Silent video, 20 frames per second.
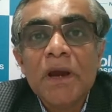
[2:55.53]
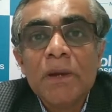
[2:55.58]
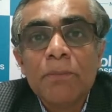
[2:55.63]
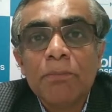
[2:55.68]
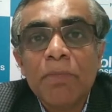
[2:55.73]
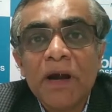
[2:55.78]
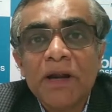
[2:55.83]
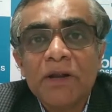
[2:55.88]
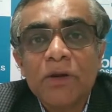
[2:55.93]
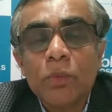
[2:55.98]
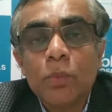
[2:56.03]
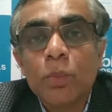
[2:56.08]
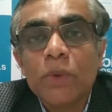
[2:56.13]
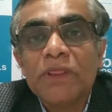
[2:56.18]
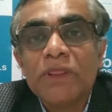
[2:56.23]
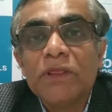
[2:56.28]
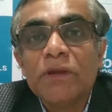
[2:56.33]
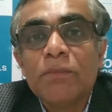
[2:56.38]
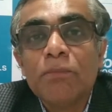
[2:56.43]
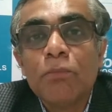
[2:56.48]
But
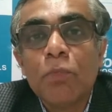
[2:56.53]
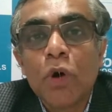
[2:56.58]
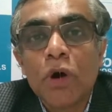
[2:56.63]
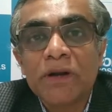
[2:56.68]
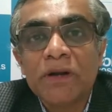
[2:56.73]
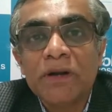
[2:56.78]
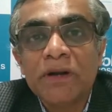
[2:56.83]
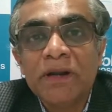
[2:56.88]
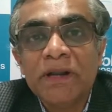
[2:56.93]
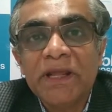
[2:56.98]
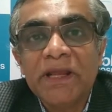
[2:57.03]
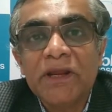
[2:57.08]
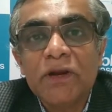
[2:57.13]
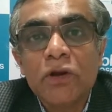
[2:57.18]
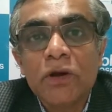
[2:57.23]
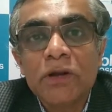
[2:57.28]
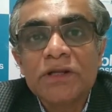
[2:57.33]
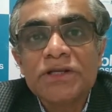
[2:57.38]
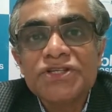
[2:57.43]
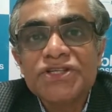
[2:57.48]
with modern
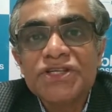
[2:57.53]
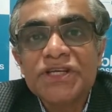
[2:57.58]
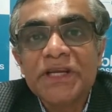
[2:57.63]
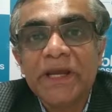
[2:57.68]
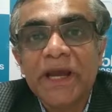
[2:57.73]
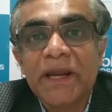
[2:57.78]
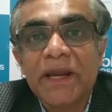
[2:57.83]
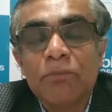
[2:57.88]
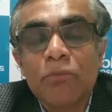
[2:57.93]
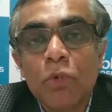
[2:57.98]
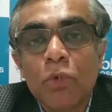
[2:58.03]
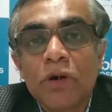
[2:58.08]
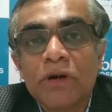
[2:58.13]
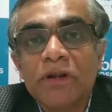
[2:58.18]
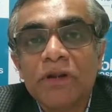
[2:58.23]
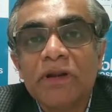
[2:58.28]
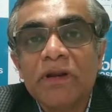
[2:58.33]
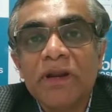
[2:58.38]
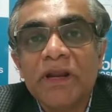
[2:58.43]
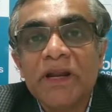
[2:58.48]
technology and
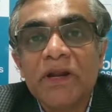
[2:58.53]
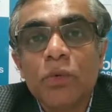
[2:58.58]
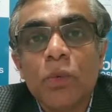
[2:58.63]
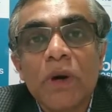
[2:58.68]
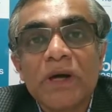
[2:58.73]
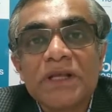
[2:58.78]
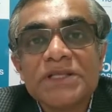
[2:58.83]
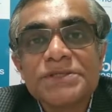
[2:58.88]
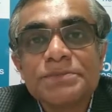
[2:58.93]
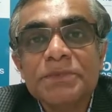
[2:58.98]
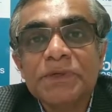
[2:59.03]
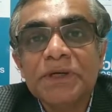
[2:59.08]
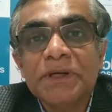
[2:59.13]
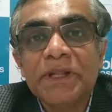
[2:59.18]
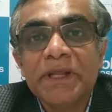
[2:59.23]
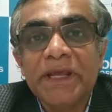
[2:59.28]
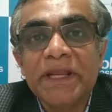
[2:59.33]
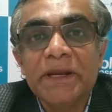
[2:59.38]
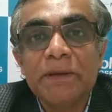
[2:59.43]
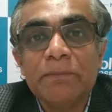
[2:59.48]
modern
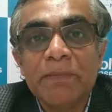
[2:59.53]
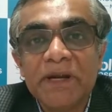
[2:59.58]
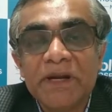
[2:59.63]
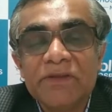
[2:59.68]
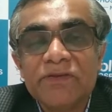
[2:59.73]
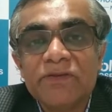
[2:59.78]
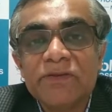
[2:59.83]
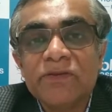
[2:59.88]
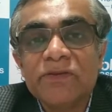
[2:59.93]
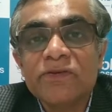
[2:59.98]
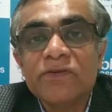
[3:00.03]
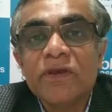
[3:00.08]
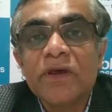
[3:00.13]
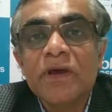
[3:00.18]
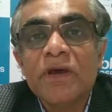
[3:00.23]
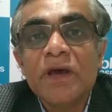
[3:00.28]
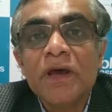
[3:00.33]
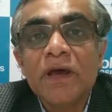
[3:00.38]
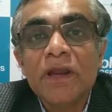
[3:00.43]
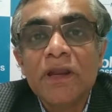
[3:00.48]
advancement in medicines,
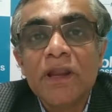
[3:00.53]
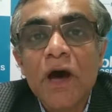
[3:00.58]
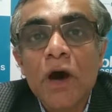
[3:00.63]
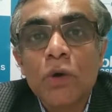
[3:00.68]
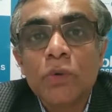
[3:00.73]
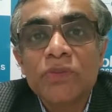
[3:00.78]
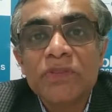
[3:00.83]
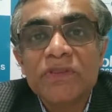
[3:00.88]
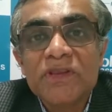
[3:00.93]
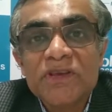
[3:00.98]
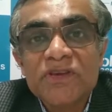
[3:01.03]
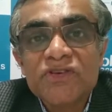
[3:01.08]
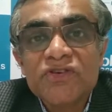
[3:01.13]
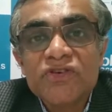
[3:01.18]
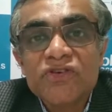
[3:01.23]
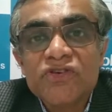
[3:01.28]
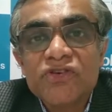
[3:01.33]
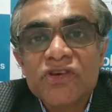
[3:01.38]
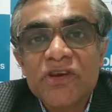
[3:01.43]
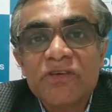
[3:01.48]
now
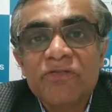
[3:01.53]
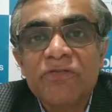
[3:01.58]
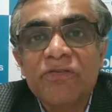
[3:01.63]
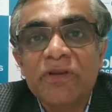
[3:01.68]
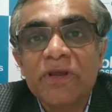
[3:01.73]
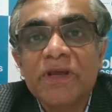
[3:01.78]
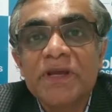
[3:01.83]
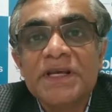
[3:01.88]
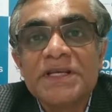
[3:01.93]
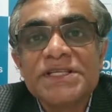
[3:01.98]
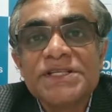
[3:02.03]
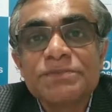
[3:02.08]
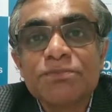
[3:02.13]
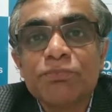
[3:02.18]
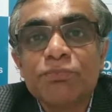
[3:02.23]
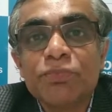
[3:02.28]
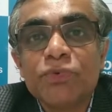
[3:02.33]
this shift is